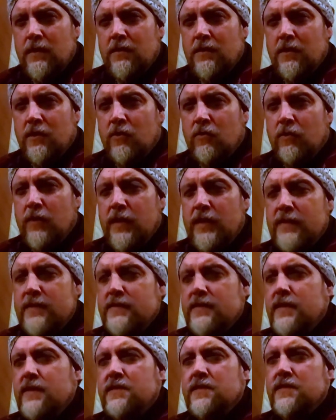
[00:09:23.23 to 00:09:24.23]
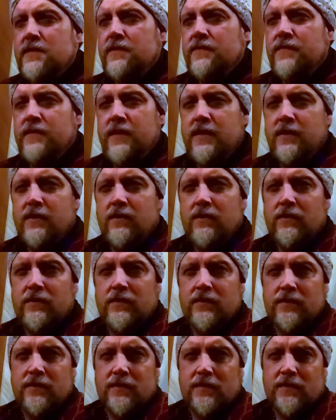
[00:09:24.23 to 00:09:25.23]
the great sensitive
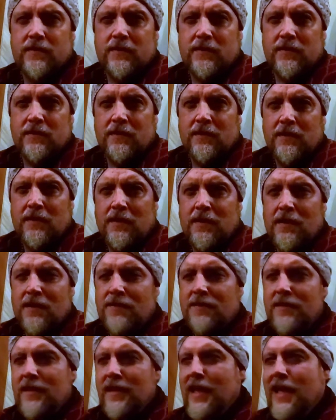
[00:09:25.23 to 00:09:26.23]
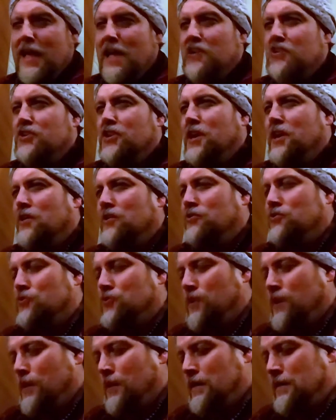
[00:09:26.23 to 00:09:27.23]
ears, the agile
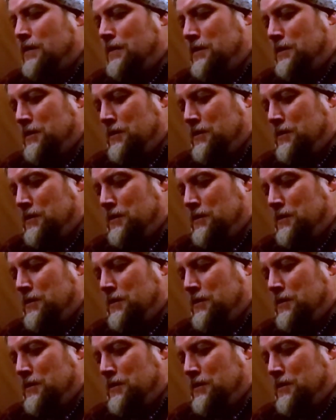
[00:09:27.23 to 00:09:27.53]
trunk,